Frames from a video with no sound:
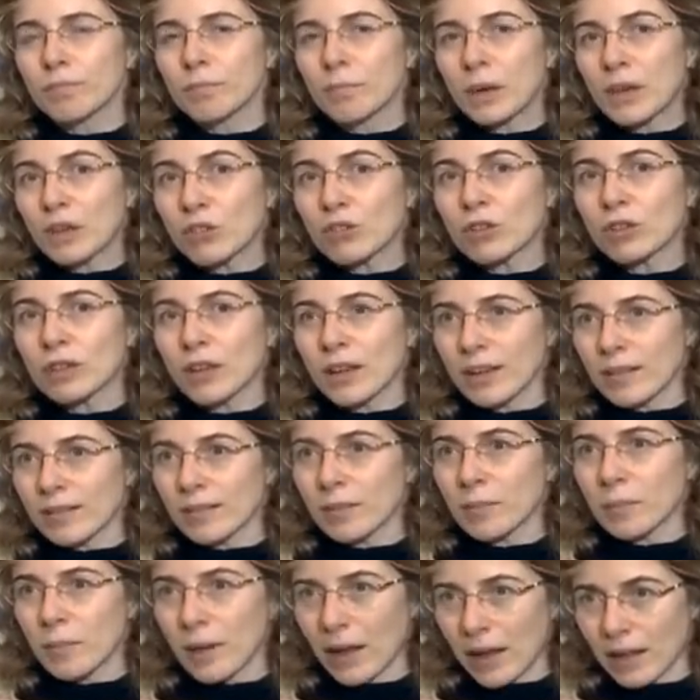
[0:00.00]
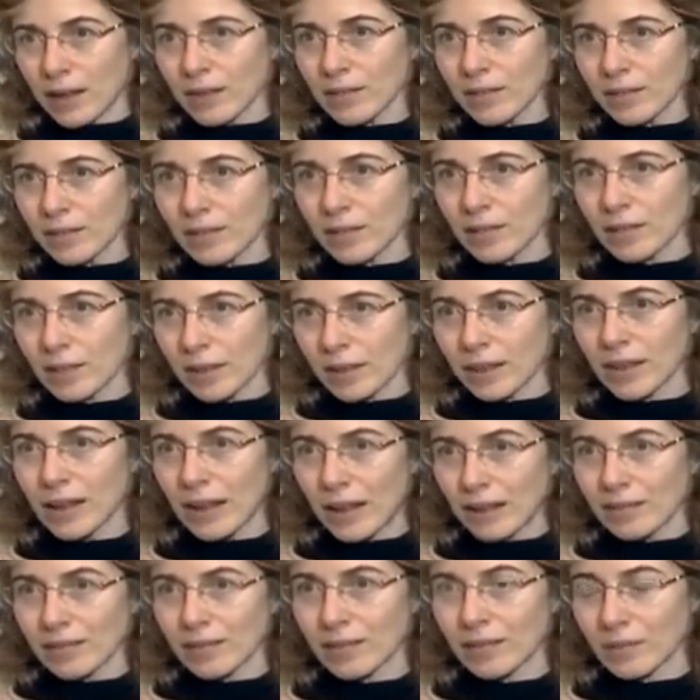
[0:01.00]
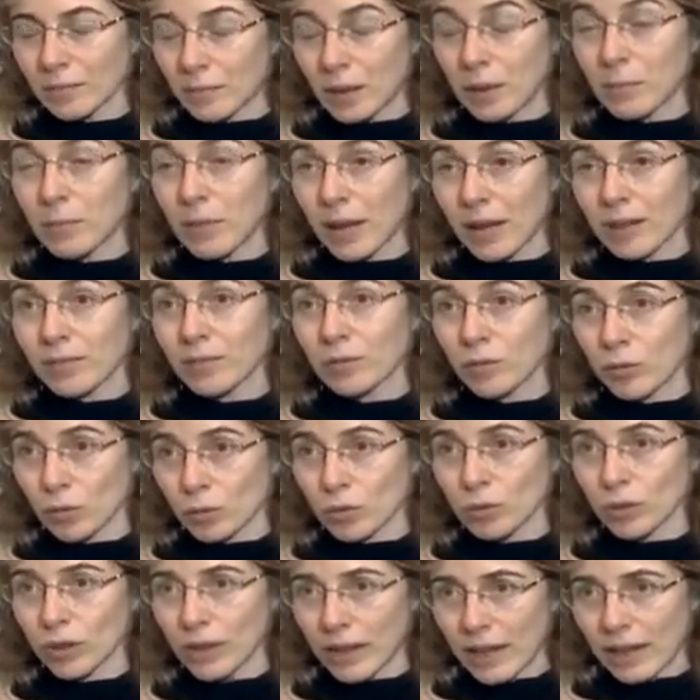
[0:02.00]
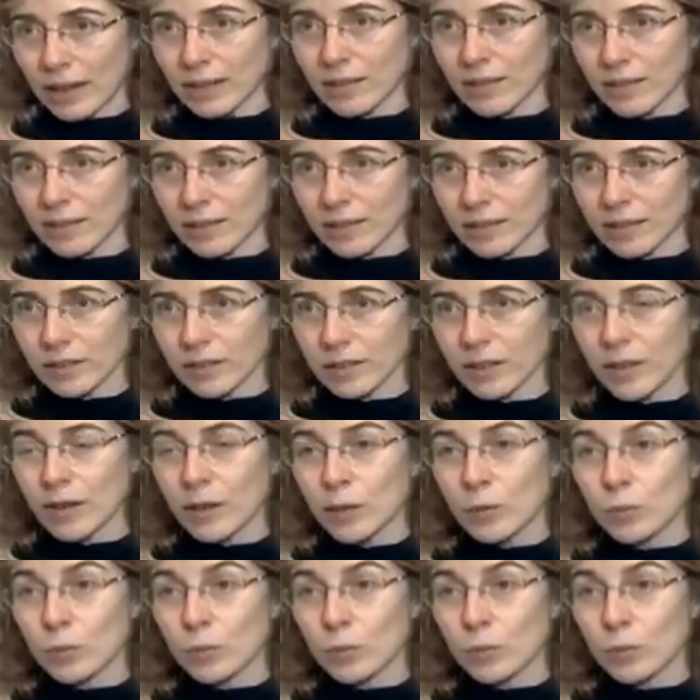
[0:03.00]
patient has a mass due to cancer,